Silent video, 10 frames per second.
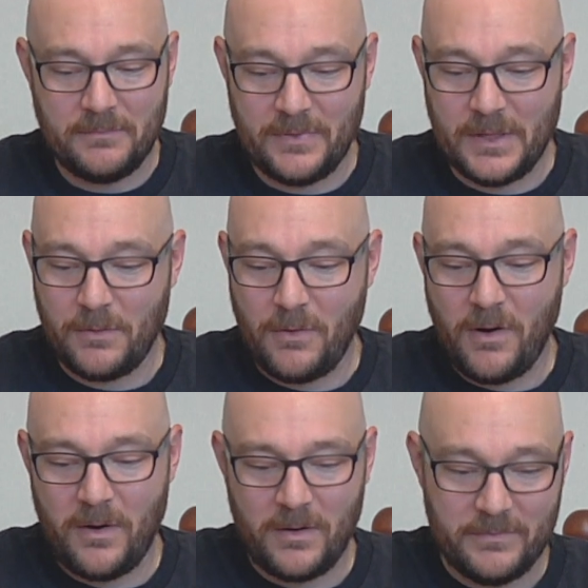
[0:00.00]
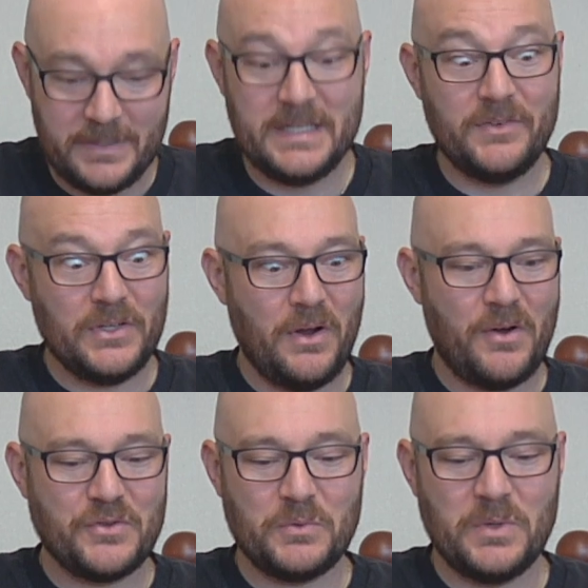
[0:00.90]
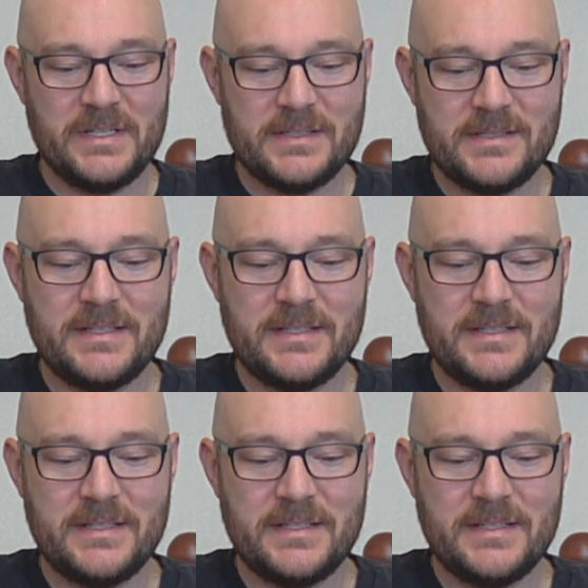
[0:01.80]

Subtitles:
There are even larger ones.